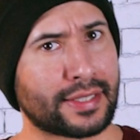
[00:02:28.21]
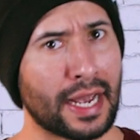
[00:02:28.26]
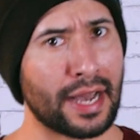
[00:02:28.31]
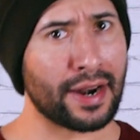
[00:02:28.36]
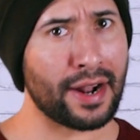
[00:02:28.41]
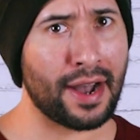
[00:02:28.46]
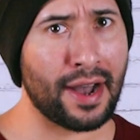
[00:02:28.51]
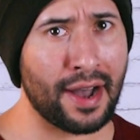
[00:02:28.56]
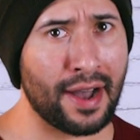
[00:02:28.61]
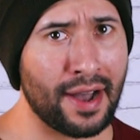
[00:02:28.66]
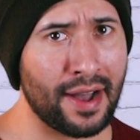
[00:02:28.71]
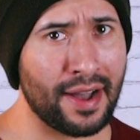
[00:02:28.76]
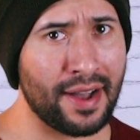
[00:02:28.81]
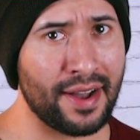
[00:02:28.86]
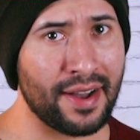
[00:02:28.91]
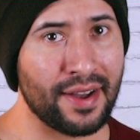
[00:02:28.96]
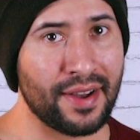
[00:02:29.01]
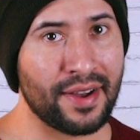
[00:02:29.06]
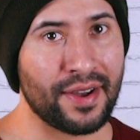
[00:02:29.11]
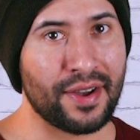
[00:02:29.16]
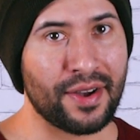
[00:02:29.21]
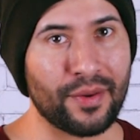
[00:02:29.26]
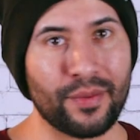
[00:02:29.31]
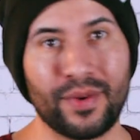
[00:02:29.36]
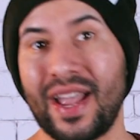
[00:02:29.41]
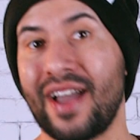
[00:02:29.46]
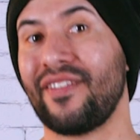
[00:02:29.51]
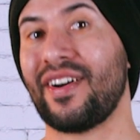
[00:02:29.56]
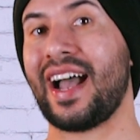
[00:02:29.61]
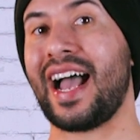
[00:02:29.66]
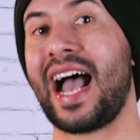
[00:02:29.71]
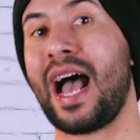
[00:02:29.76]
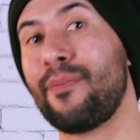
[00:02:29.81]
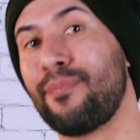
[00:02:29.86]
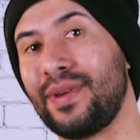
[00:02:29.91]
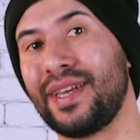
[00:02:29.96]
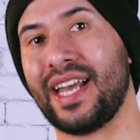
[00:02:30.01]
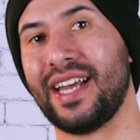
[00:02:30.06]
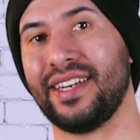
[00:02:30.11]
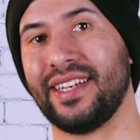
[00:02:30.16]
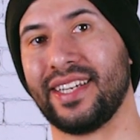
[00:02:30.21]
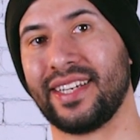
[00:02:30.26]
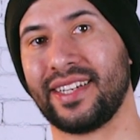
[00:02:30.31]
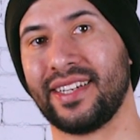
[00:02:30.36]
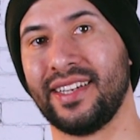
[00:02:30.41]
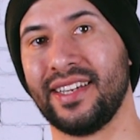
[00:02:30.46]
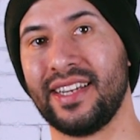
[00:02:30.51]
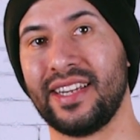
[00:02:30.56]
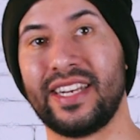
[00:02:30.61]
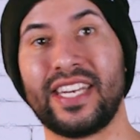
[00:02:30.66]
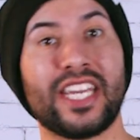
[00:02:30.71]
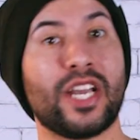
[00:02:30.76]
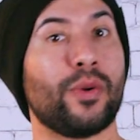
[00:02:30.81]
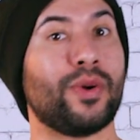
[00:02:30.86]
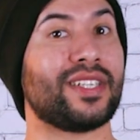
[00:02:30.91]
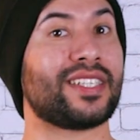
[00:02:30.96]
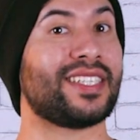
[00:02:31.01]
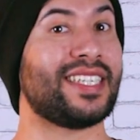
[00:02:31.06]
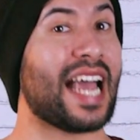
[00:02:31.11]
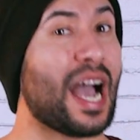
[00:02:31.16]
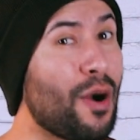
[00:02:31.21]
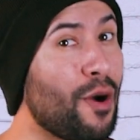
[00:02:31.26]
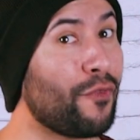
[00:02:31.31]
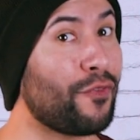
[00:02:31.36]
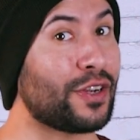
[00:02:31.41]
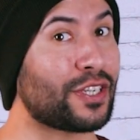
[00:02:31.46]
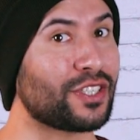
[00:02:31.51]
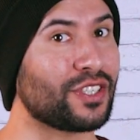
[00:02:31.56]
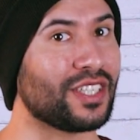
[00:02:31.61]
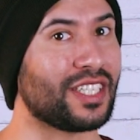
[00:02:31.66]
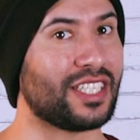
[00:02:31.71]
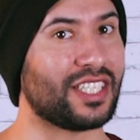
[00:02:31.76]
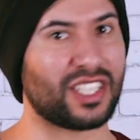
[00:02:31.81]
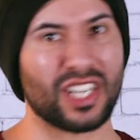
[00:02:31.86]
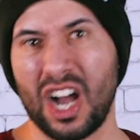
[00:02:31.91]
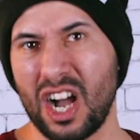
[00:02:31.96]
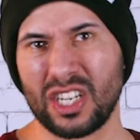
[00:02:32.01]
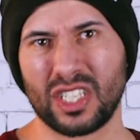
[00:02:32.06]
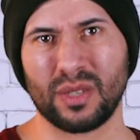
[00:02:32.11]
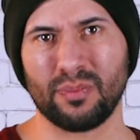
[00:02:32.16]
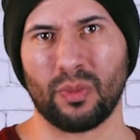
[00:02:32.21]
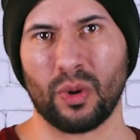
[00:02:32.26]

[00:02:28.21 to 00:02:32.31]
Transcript: Ta-da! We have a happy ending. Neo is now officially dodging